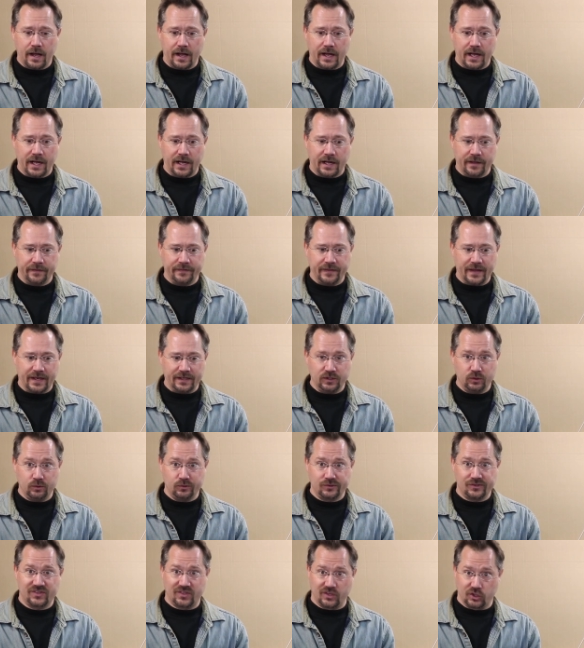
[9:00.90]
that
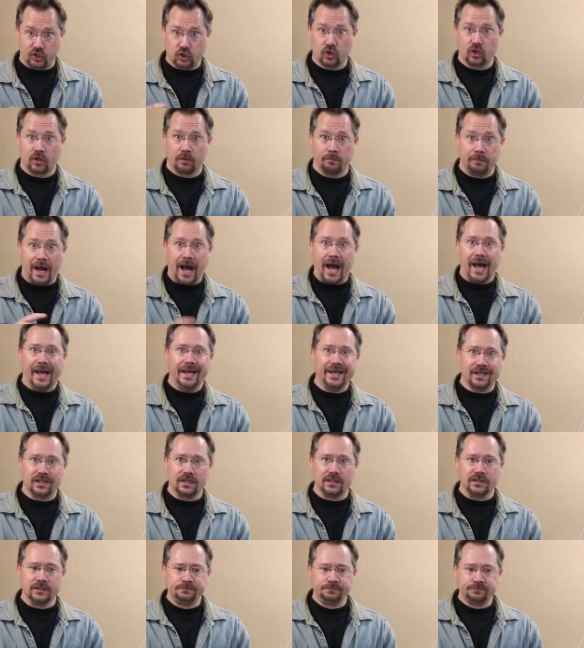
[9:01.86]
uses the term
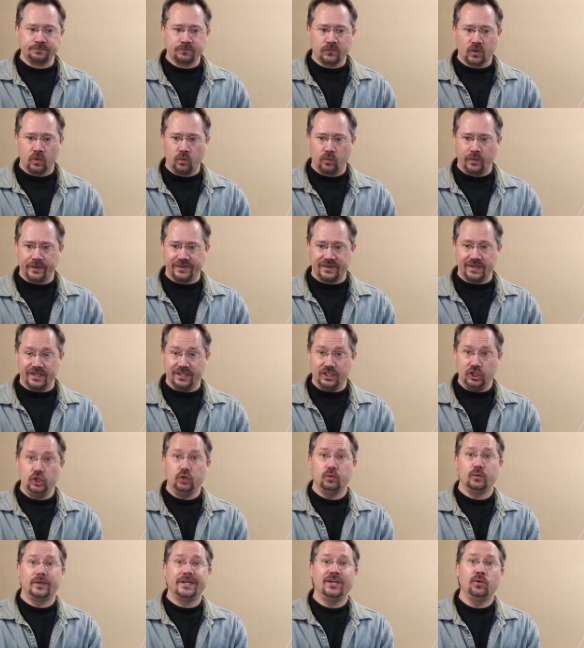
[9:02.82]
idle with the
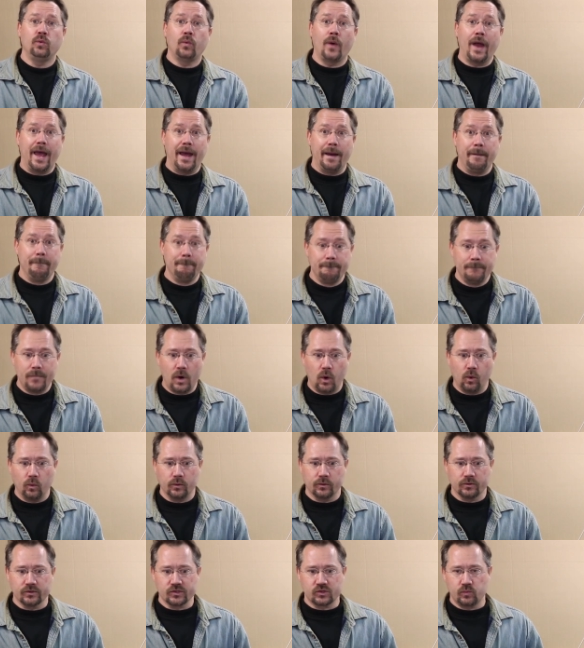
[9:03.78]
UQM
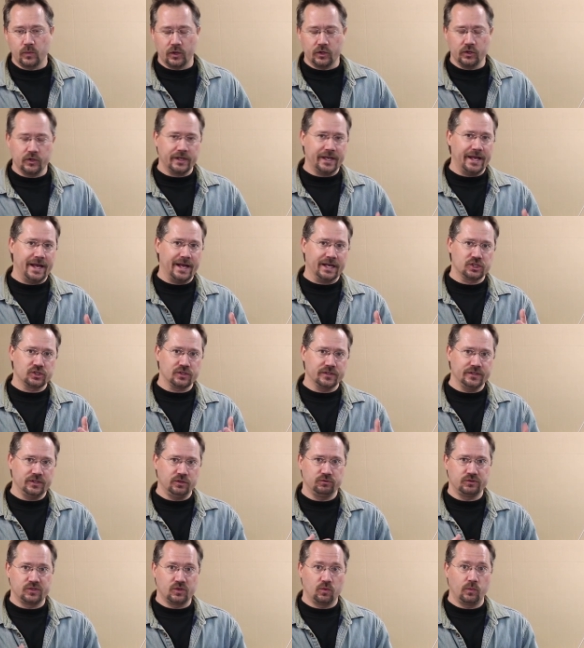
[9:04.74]
motors, where you can
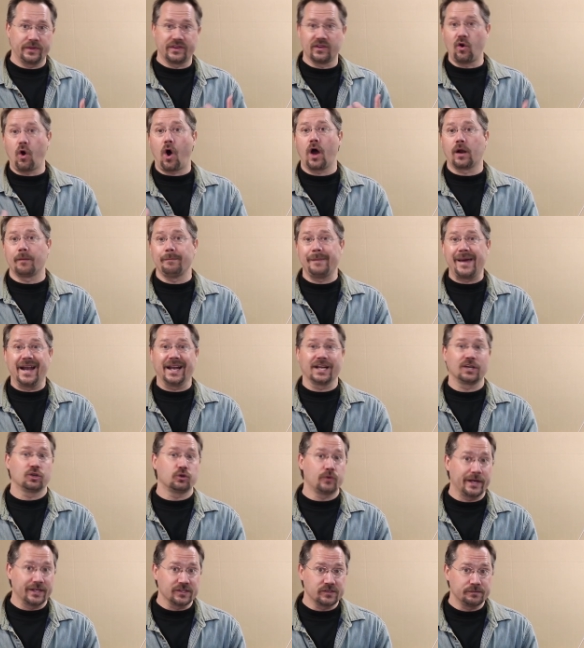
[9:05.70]
actually use it with an automatic
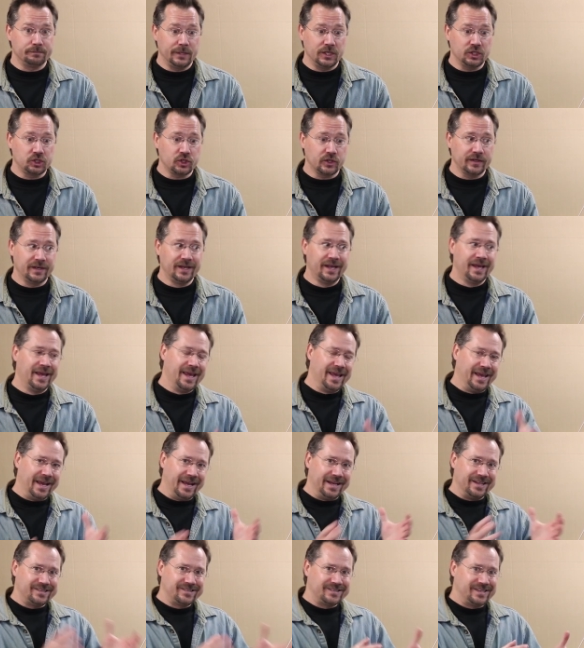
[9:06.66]
transmission
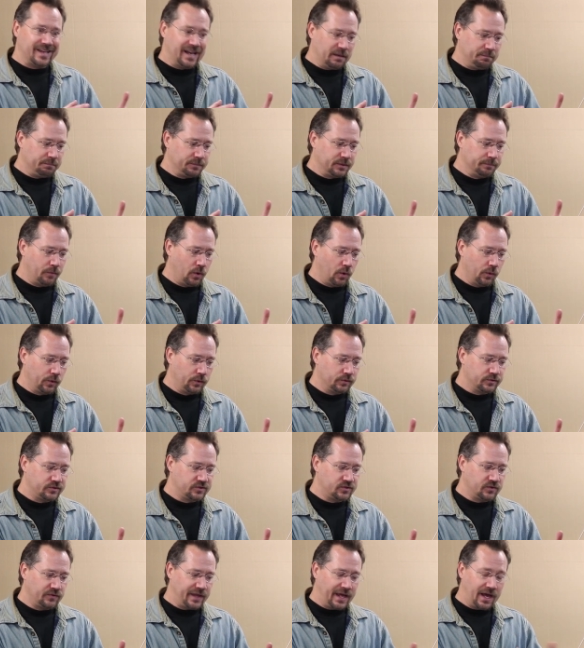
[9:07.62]
and set up the motor
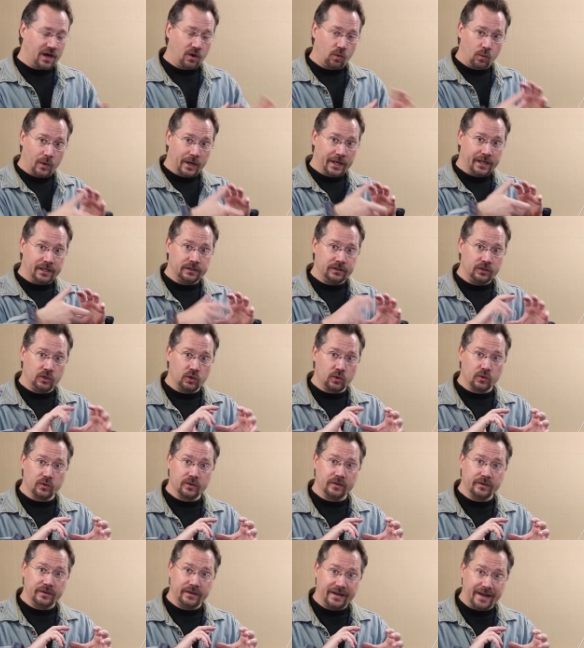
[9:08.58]
so that when
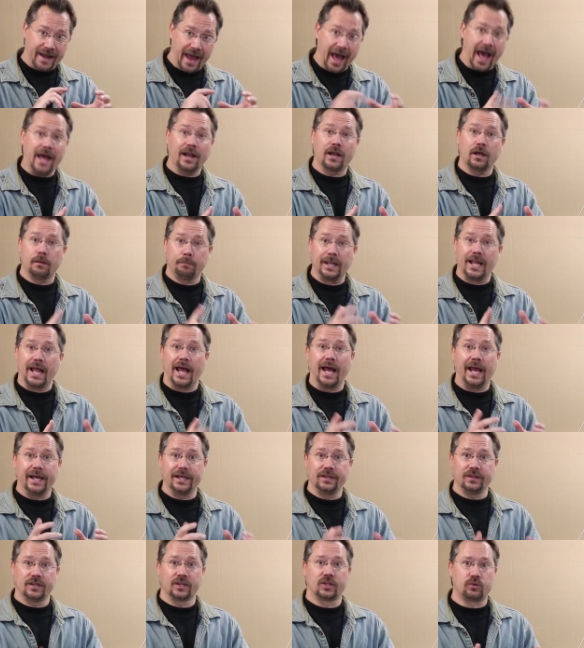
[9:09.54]
you're not
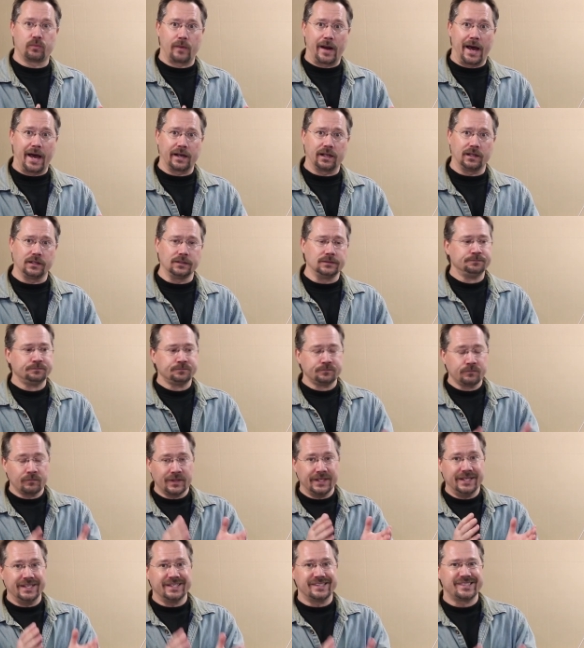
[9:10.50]
applying the throttle,
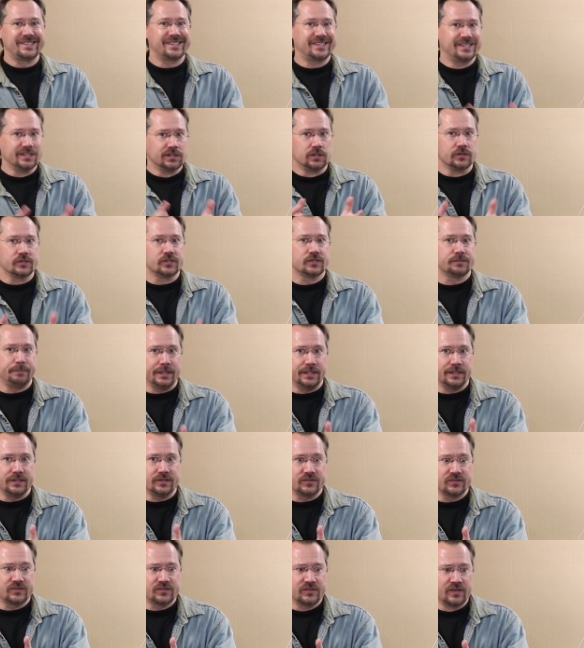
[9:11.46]
it still
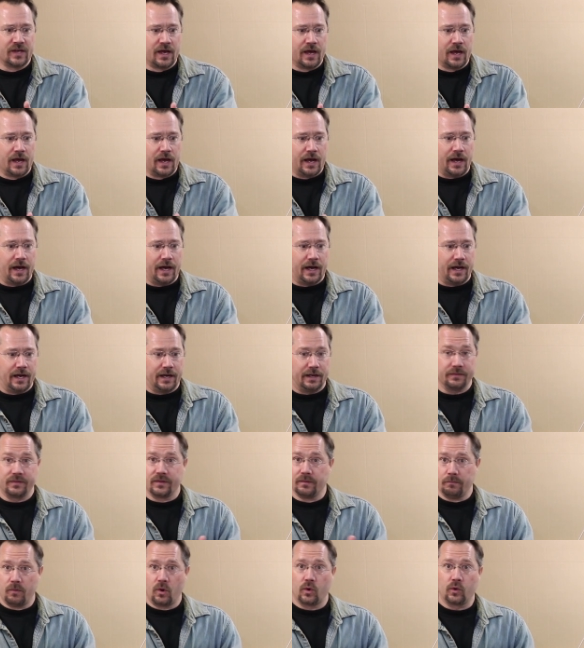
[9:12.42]
spins
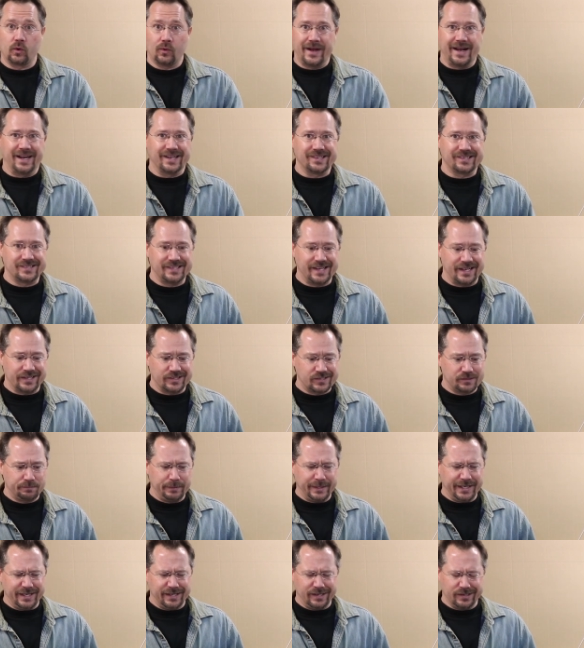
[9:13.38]
the motor at a set
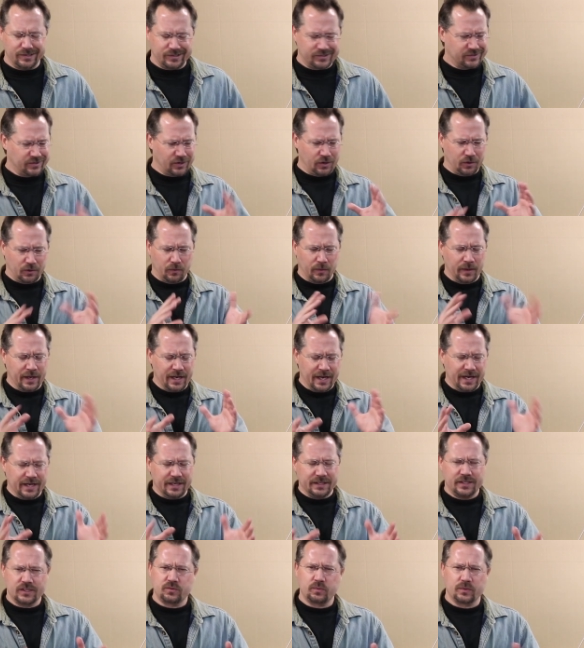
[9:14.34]
speed. So
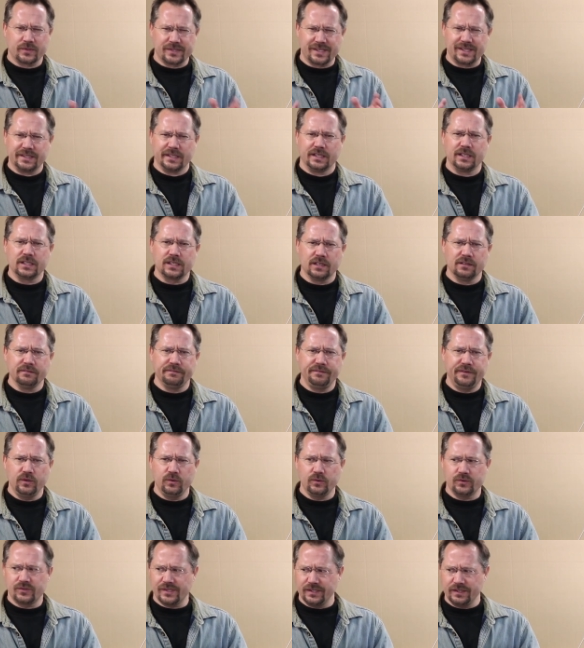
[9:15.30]
this was a little
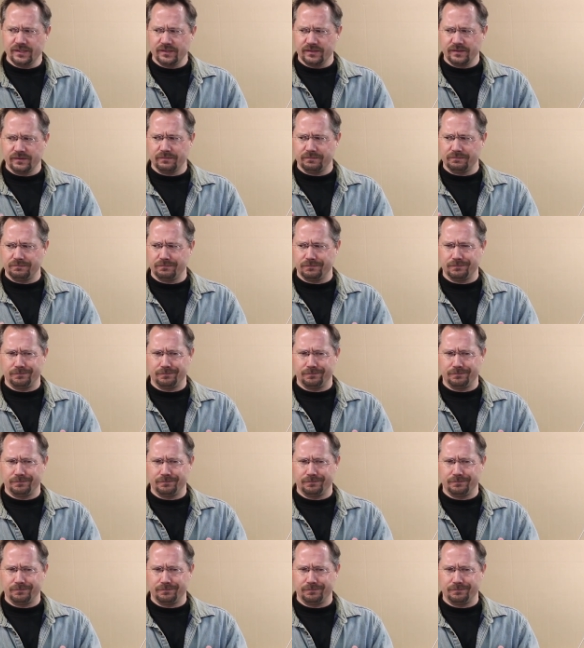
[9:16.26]
confusing,